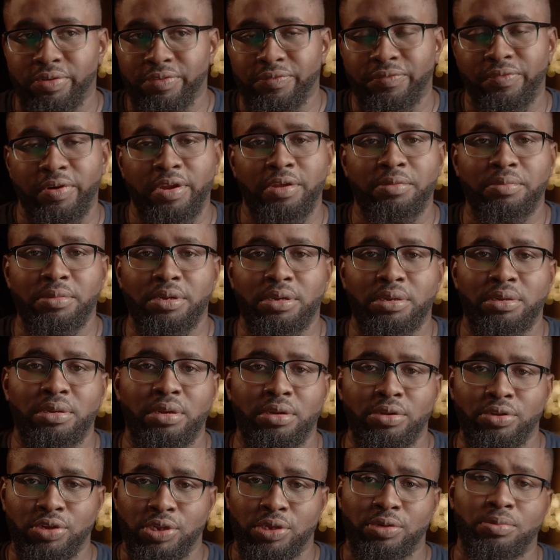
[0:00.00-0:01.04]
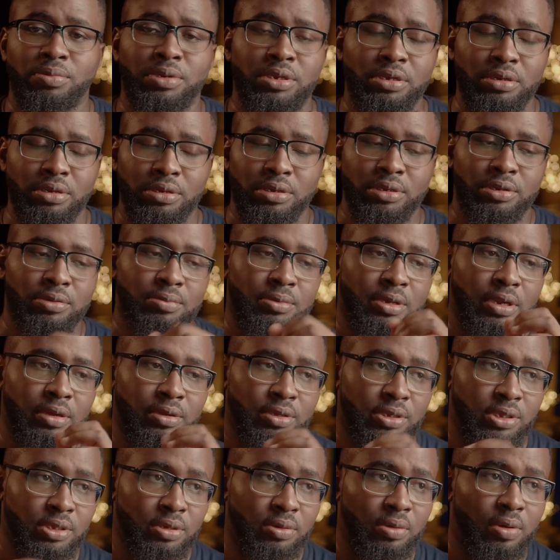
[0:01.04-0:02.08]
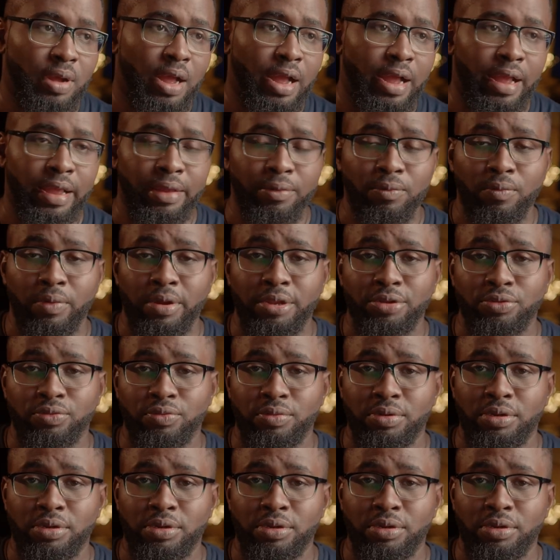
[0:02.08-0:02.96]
reframing and zooming in and zooming out. So I went